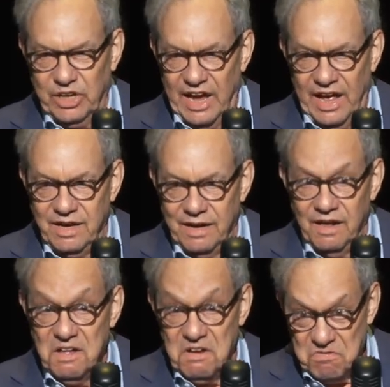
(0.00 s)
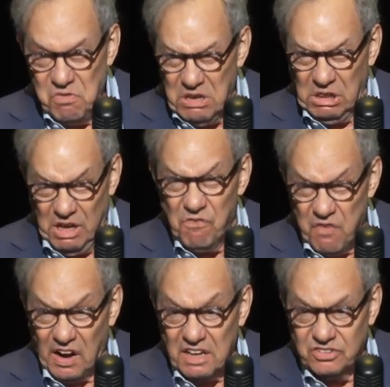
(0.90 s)
Ted. Really
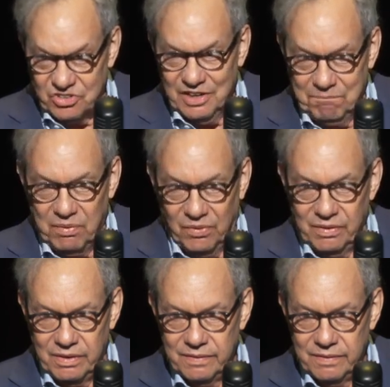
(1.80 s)
fucking simple.